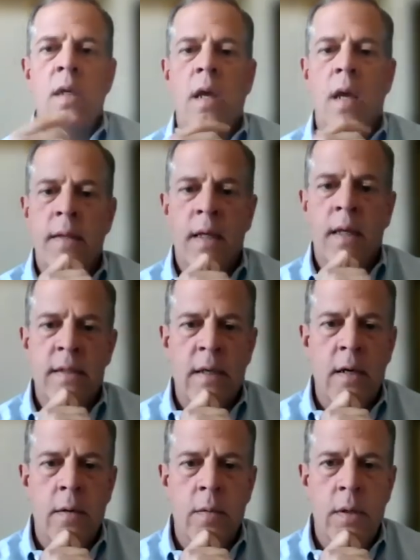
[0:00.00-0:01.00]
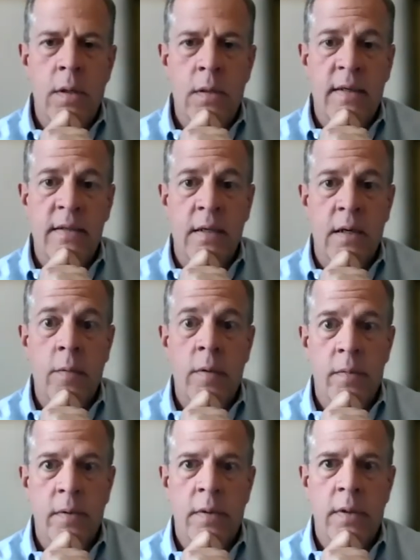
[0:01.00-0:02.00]
And that's how we
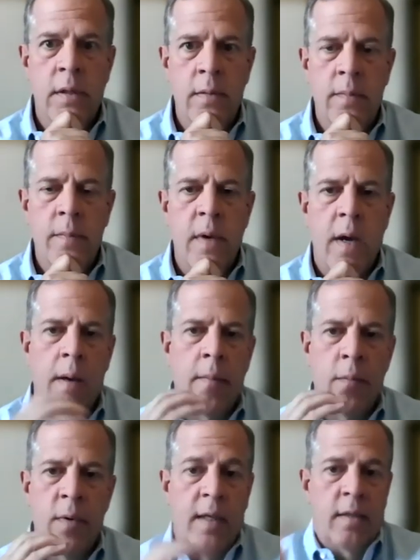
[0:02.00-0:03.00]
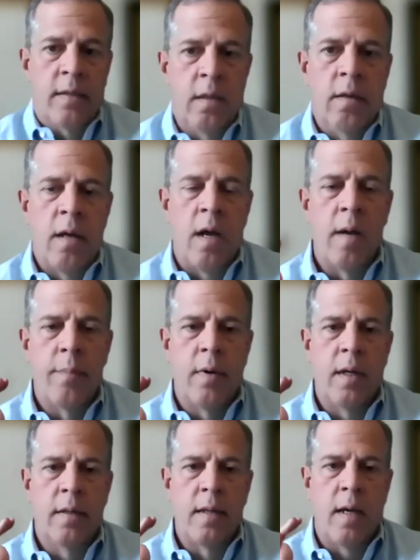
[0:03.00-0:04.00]
really, we continue to
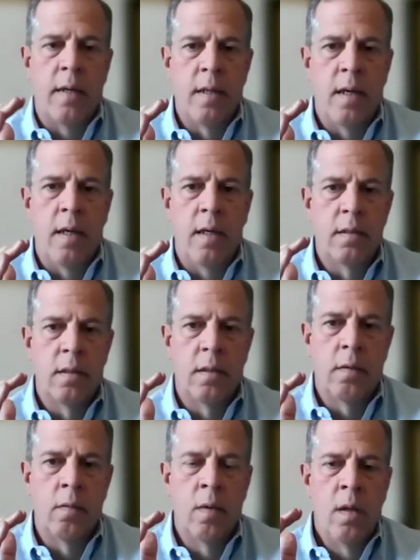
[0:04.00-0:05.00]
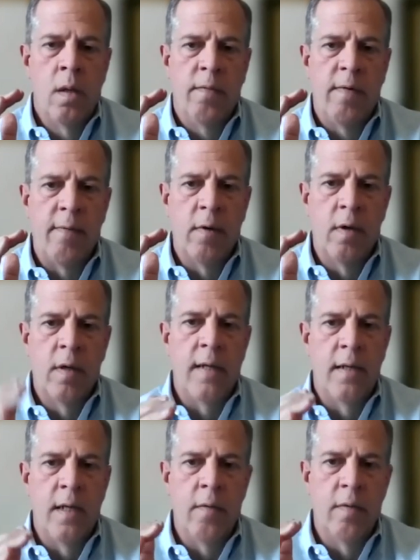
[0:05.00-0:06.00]
operate that day. So if you have a good
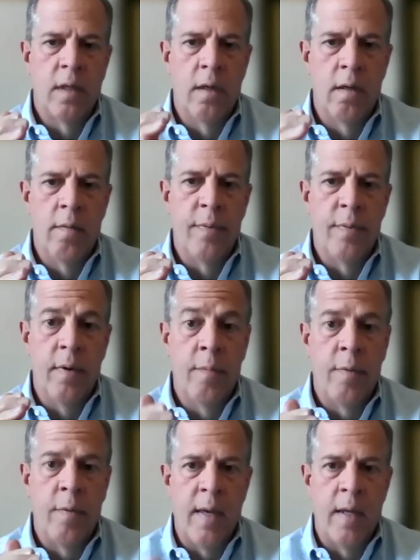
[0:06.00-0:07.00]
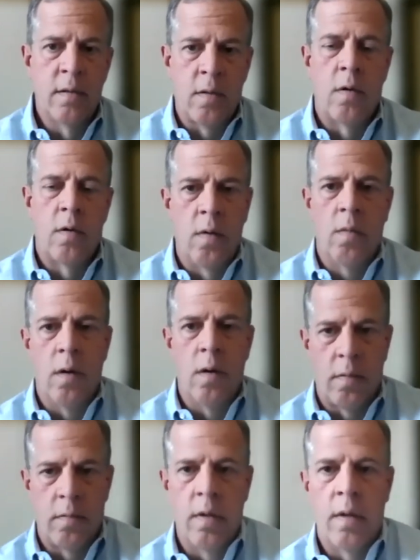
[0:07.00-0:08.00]
idea with something to implement, it's crawl, walk,
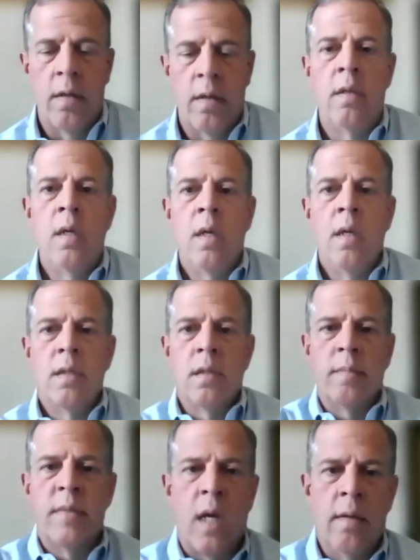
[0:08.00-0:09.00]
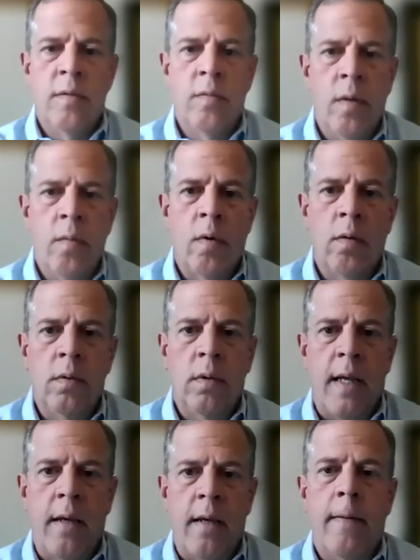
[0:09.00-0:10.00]
run. And sometimes we won't
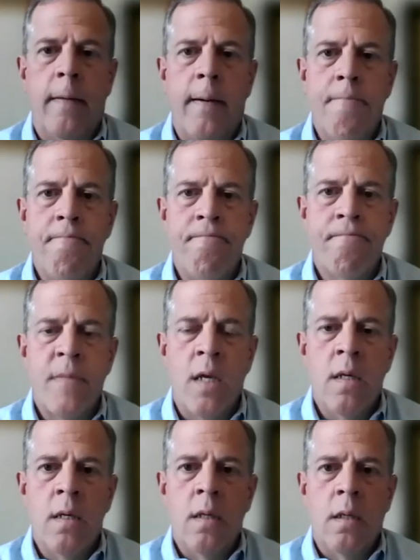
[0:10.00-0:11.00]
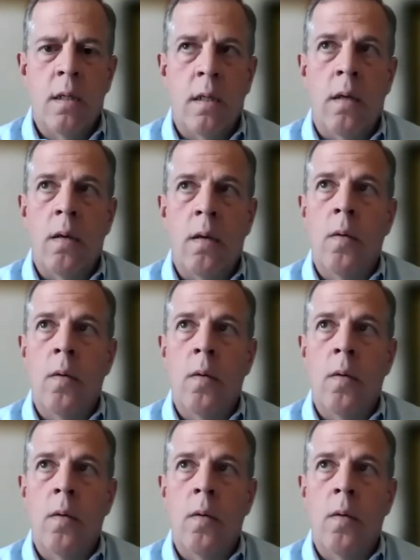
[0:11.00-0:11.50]
let, if